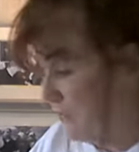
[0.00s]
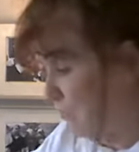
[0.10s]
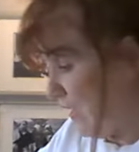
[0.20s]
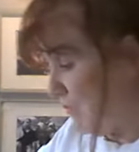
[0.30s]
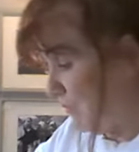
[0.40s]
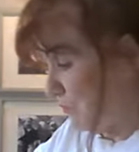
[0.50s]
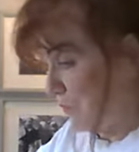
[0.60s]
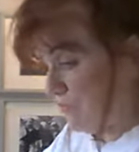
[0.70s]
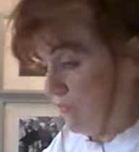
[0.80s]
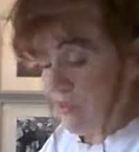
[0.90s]
few
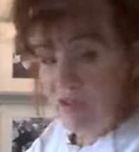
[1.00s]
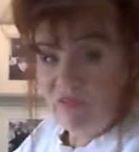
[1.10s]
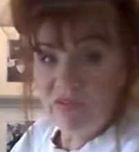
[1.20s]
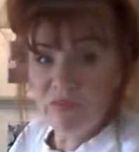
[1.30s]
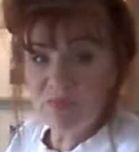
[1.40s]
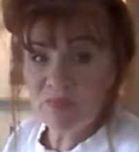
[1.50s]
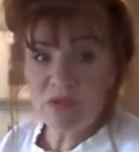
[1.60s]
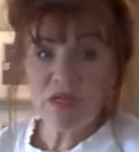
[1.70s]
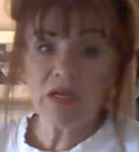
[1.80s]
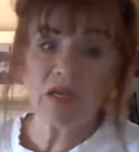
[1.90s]
tablespoons of this
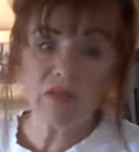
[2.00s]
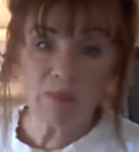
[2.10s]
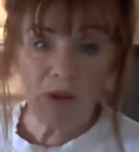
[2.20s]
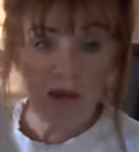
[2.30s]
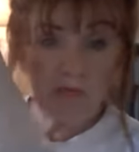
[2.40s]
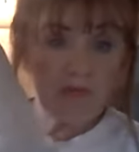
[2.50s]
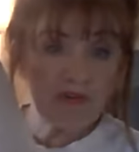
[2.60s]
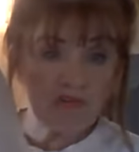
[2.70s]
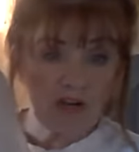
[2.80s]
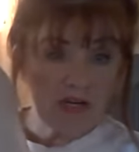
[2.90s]
in the bottom of
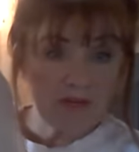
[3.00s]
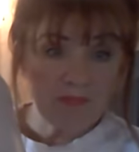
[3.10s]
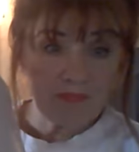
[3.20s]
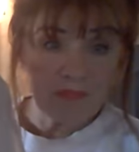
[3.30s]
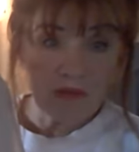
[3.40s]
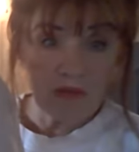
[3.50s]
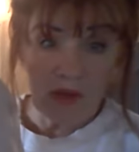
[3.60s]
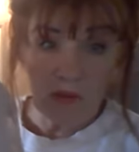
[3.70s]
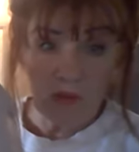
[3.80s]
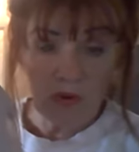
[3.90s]
your jug.
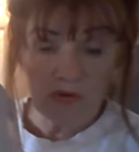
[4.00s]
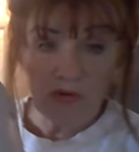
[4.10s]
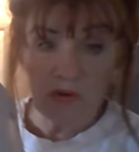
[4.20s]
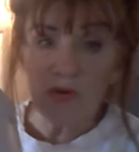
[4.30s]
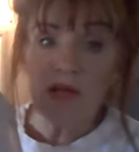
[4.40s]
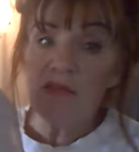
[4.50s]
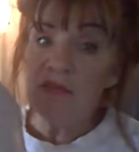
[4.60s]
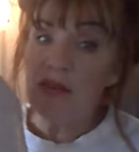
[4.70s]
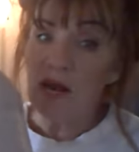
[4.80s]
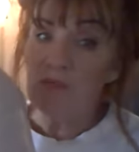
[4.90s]
That will work too.
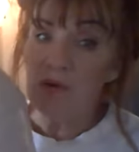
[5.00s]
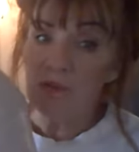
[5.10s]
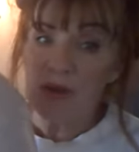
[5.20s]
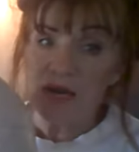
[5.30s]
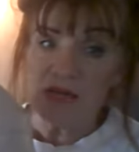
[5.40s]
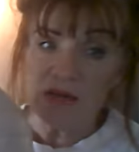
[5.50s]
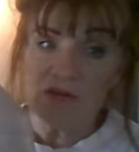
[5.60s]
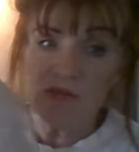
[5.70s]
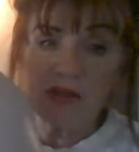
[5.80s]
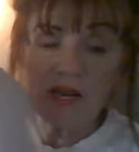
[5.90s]
Then I put bay
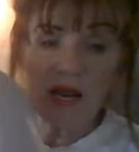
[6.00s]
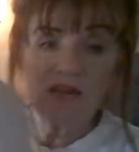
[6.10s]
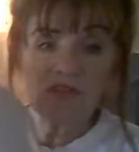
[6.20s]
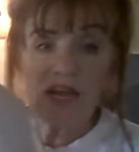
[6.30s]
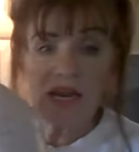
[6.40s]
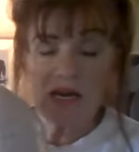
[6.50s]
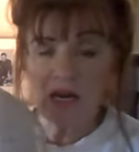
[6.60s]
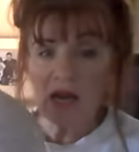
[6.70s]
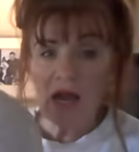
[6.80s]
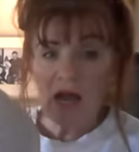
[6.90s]
leaves. Then I take,
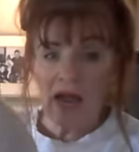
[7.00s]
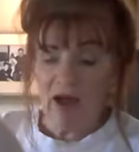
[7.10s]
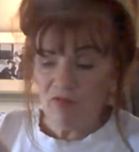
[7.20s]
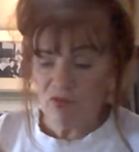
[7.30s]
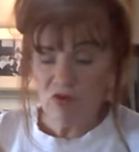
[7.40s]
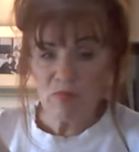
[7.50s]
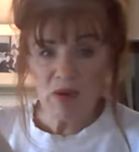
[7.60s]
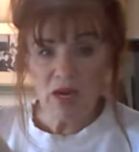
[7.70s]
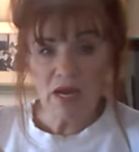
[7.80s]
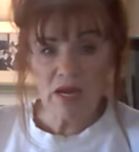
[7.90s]
after
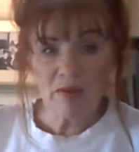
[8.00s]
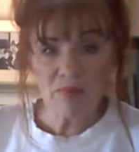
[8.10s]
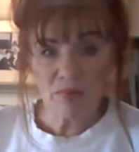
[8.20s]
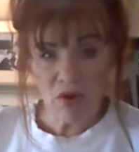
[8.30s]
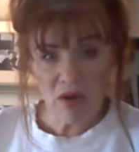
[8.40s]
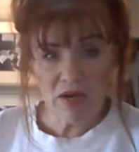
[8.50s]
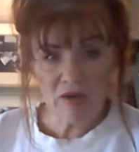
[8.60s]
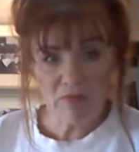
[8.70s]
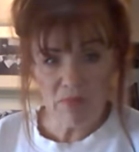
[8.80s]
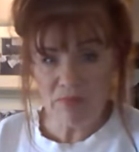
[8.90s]
my
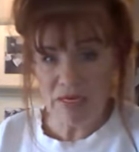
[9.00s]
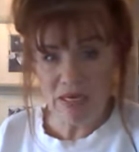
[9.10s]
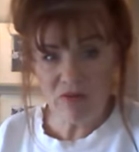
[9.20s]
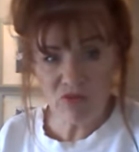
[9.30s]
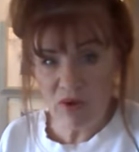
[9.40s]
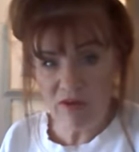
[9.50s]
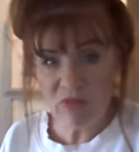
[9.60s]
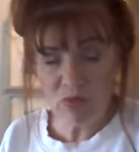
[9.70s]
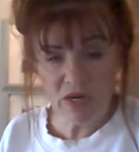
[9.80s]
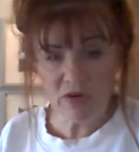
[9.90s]
product, my beans,
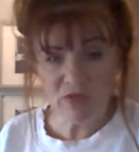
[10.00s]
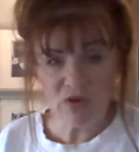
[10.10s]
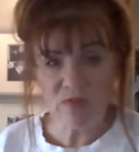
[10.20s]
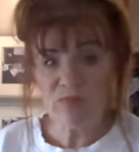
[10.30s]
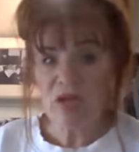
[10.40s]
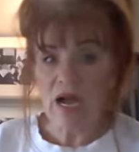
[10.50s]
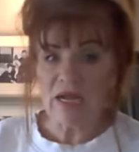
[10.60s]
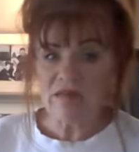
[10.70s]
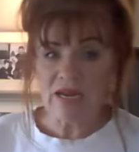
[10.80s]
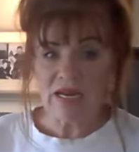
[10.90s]
rice, whatever,
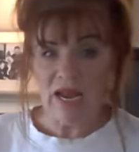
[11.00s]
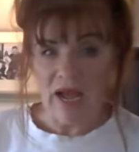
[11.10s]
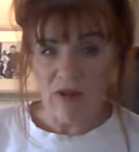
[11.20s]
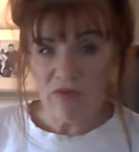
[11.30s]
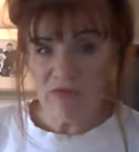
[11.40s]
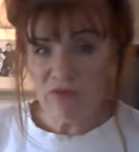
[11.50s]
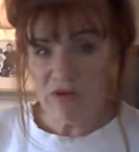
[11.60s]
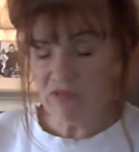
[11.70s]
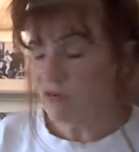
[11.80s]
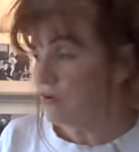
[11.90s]
I take it out of the
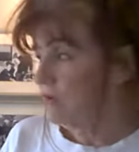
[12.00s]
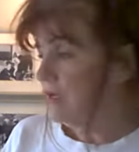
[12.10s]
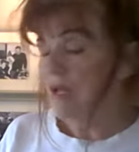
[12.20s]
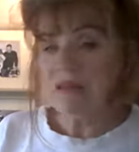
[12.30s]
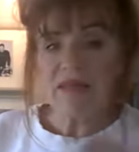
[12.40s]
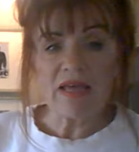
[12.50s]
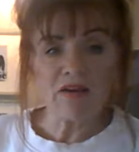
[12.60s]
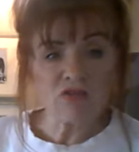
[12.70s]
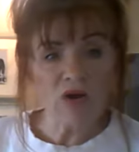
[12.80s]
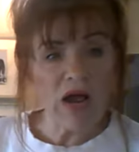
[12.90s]
freezer, let
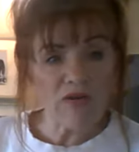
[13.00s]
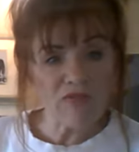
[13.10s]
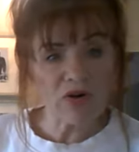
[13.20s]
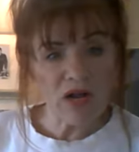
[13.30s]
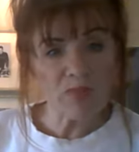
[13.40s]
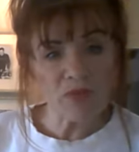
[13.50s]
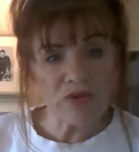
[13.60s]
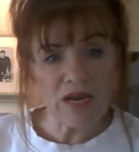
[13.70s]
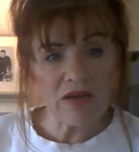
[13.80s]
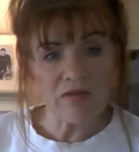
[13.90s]
it dry for a couple
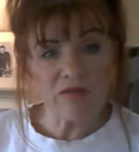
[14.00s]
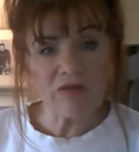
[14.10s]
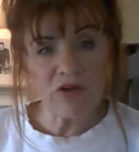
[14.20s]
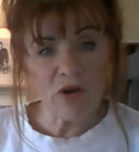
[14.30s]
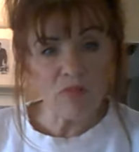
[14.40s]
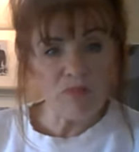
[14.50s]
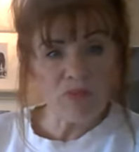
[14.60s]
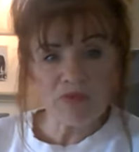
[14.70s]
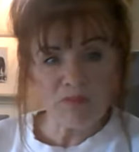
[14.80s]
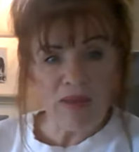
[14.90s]
days.
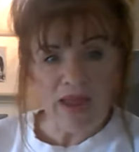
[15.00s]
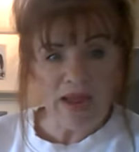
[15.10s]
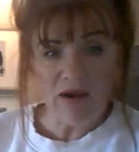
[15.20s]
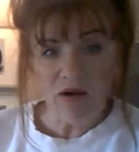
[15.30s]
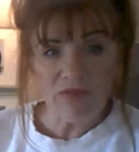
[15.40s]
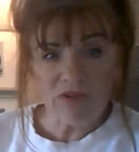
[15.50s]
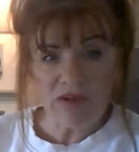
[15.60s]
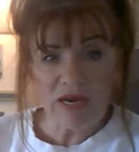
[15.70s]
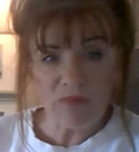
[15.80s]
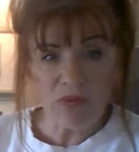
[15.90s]
Put the bag on the
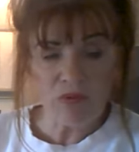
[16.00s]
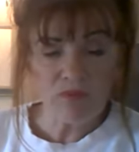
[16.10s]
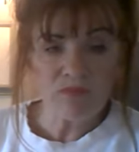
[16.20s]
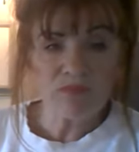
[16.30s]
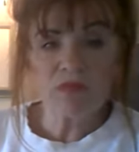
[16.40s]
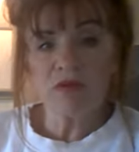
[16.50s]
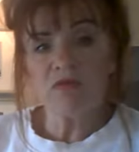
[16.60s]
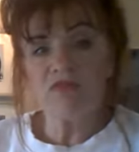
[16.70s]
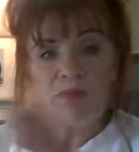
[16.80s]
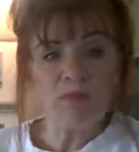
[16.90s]
table,
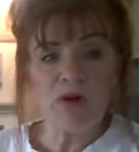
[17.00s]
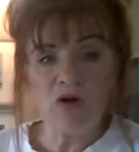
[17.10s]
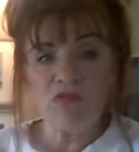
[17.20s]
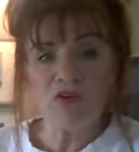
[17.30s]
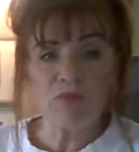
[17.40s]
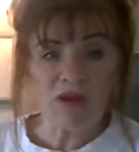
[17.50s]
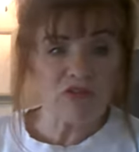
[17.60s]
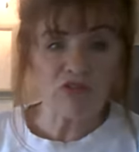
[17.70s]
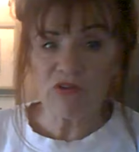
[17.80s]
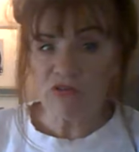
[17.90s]
flip it over, make
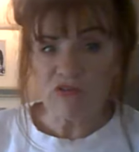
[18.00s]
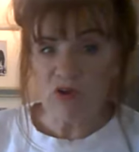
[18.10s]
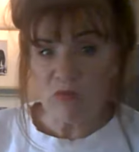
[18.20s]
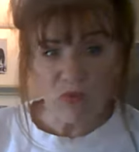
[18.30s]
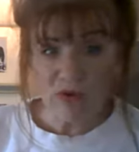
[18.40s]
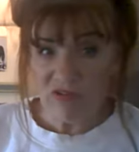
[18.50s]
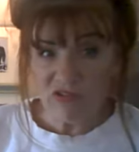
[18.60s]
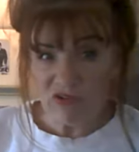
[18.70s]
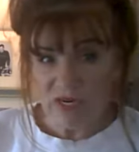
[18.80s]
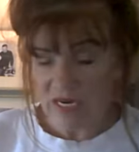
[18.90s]
sure there's no
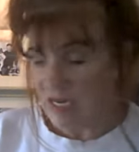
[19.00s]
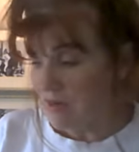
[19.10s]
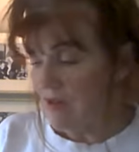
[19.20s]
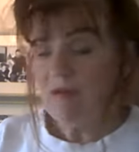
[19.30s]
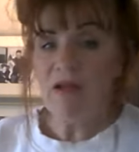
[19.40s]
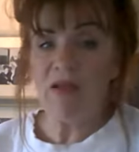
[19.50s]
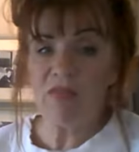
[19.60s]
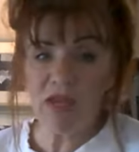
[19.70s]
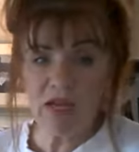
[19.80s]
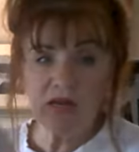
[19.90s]
moisture in it,
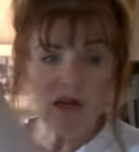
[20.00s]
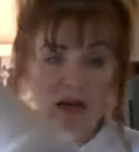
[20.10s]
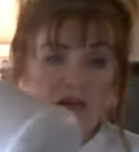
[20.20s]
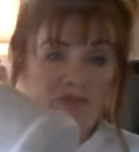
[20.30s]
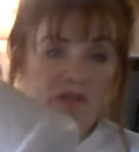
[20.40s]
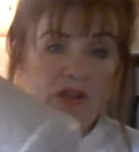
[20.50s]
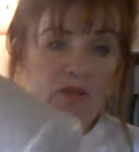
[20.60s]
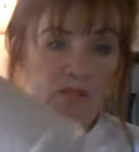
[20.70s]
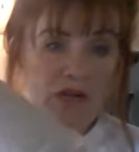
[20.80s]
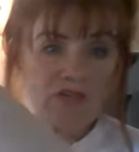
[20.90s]
and then I fill
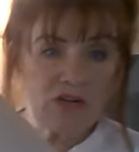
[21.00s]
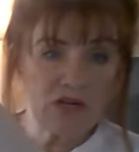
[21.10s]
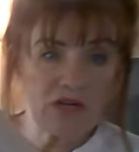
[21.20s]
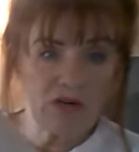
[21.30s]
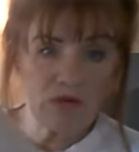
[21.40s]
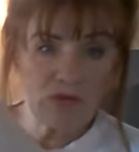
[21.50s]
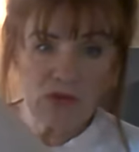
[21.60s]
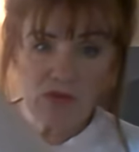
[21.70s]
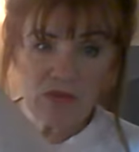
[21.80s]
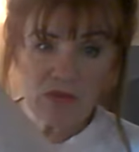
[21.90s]
up my jug
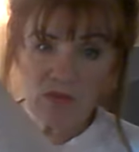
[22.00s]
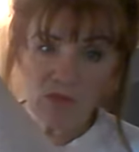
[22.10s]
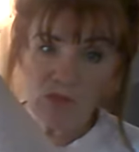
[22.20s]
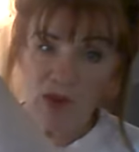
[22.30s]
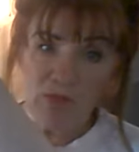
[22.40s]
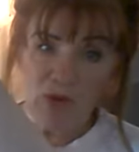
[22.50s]
with that